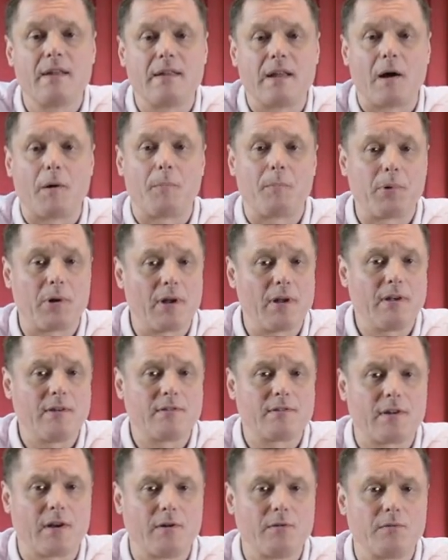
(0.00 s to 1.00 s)
Now
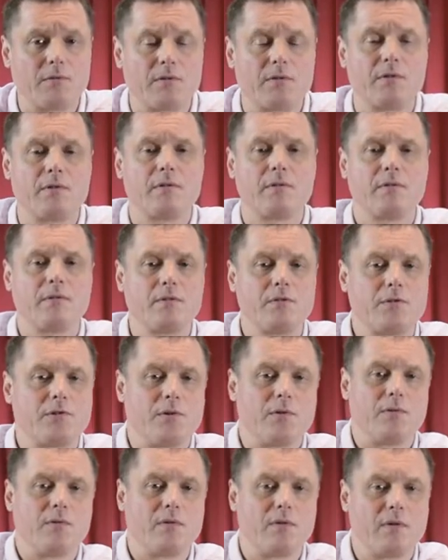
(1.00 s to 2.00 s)
please don't
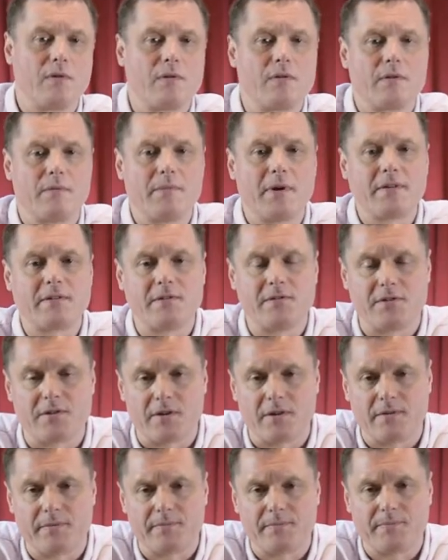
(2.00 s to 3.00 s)
shoot the
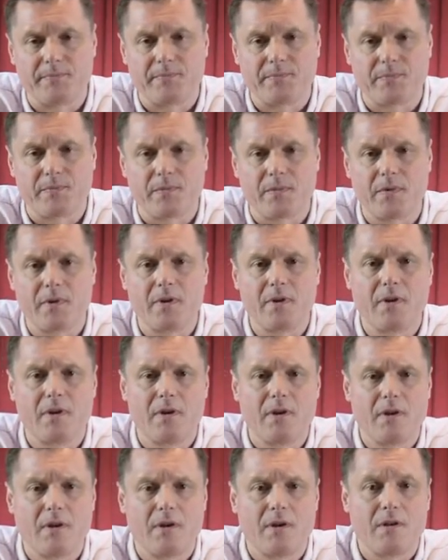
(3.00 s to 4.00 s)
messenger.
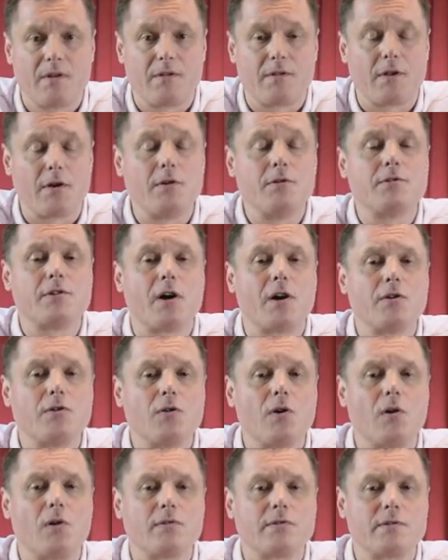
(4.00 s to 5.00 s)
Those are
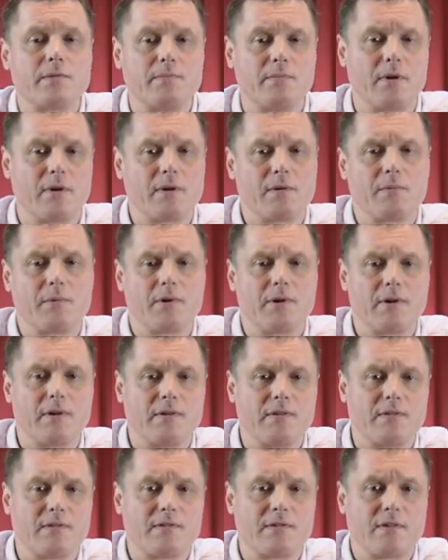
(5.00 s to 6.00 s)
not my
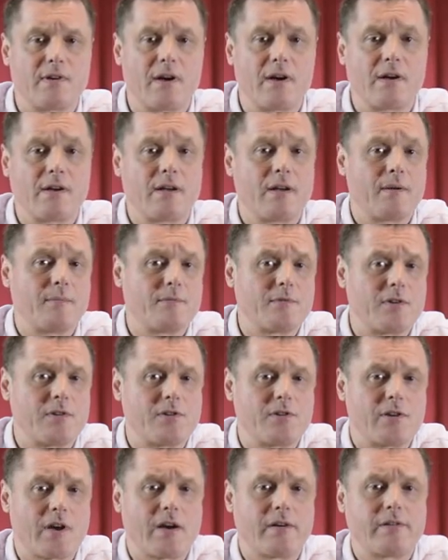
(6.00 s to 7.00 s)
words. I am
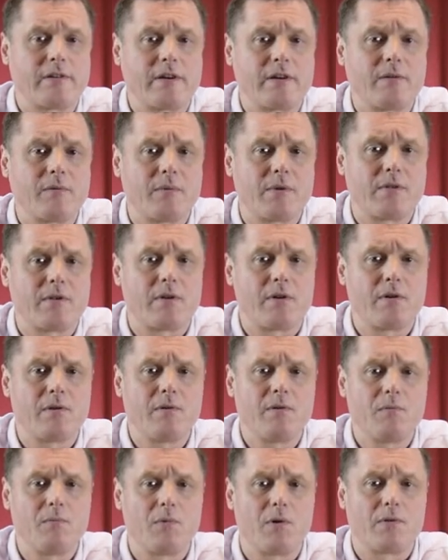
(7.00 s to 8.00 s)
just sharing with
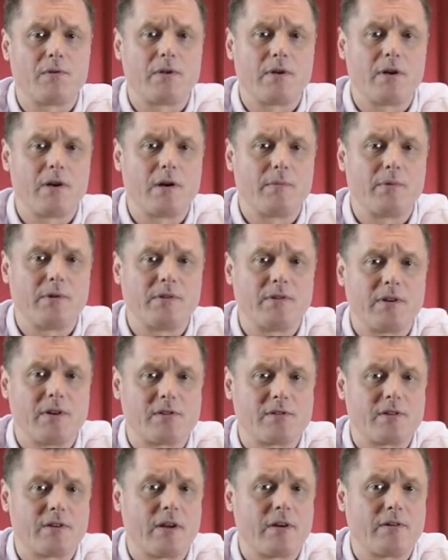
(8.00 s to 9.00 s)
you what the Urban
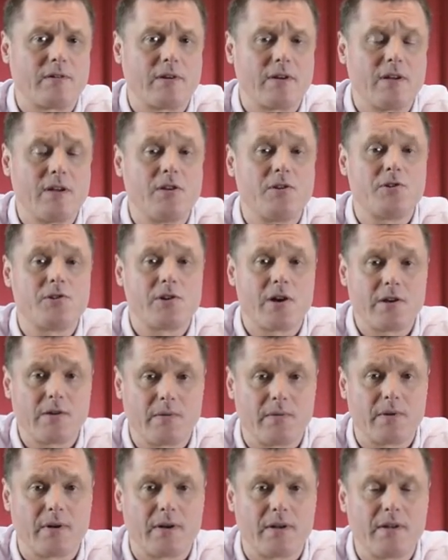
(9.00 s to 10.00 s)
Dictionary
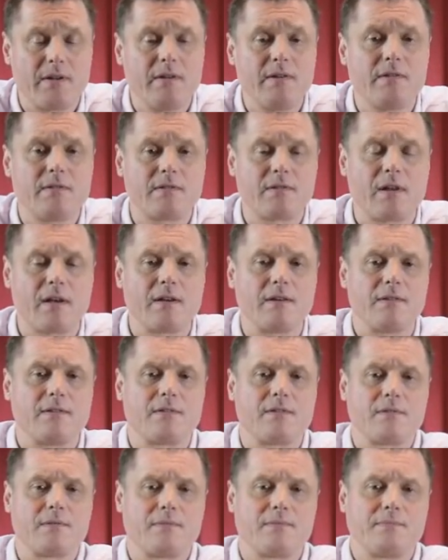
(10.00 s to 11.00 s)
genuinely
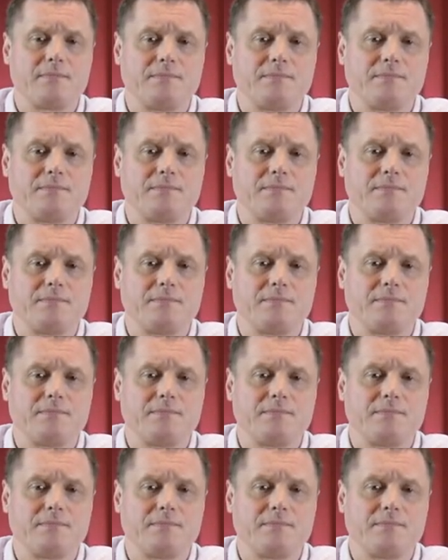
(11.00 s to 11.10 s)
states.